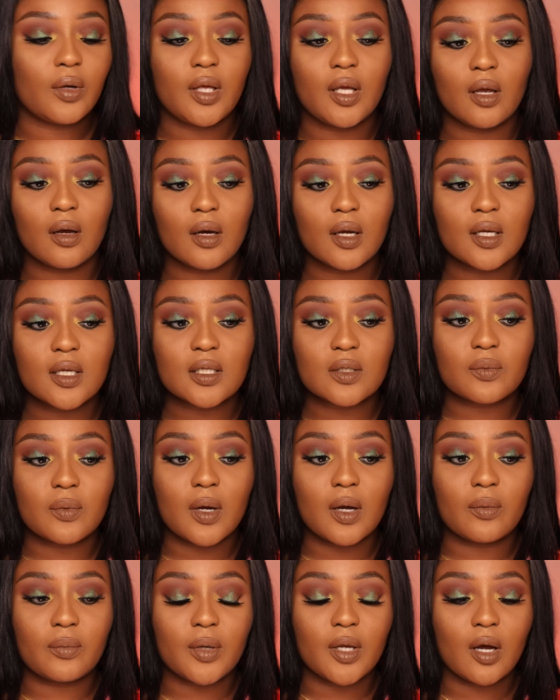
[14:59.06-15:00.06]
here is
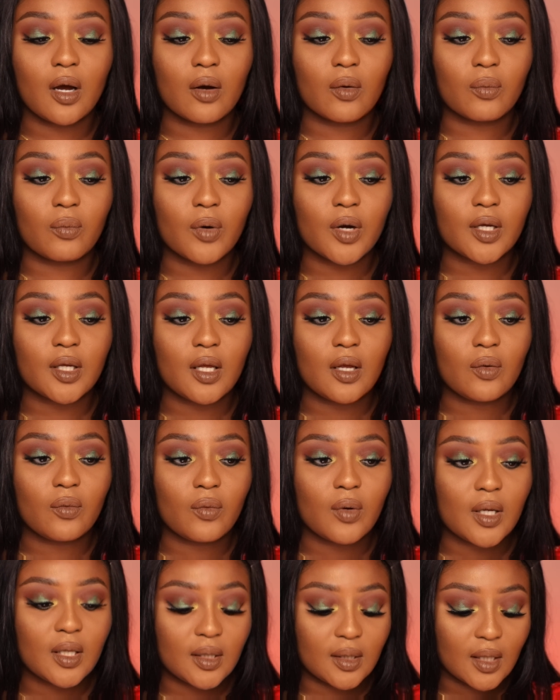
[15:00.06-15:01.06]
what we are working
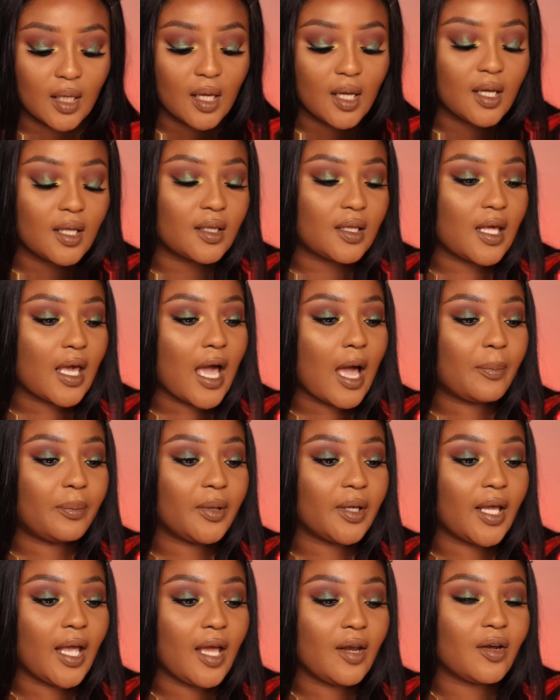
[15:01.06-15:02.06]
with. The
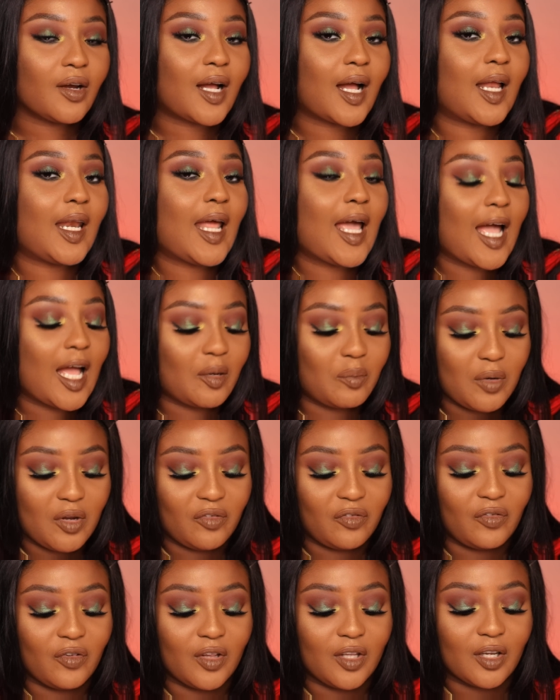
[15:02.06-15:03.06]
applicator kind of had me
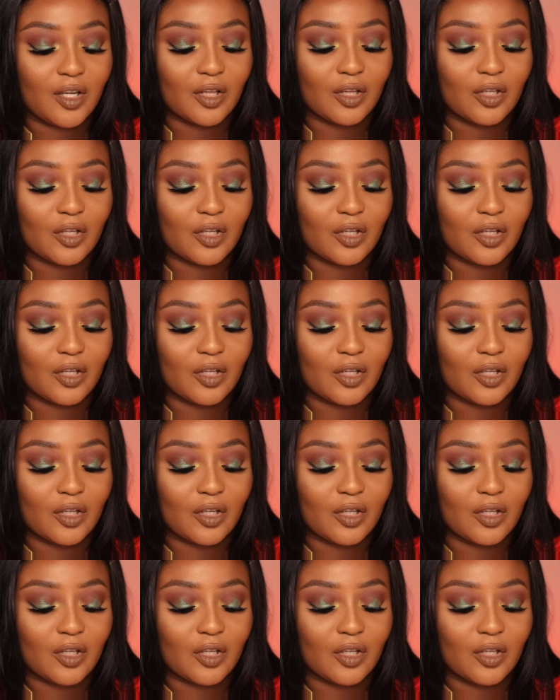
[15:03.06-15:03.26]
feeling a